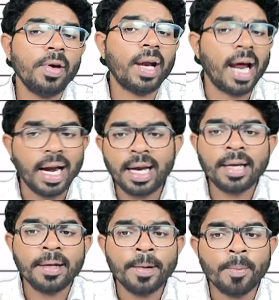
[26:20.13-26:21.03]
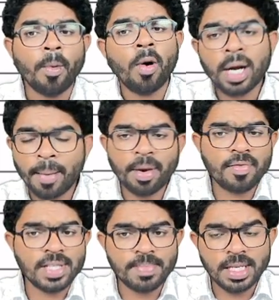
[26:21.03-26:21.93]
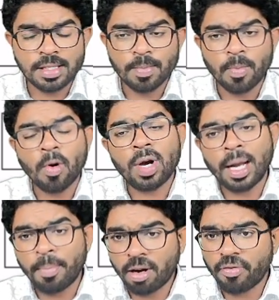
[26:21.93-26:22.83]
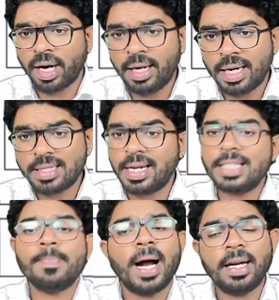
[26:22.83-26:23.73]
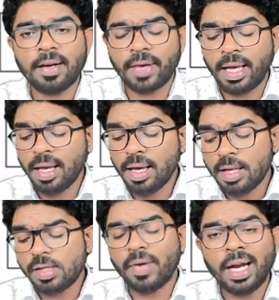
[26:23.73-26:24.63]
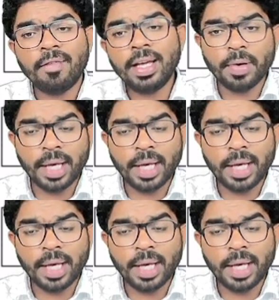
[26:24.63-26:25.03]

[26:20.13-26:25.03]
are handling more number of subjects, more number of contents in a smarter way. So whenever you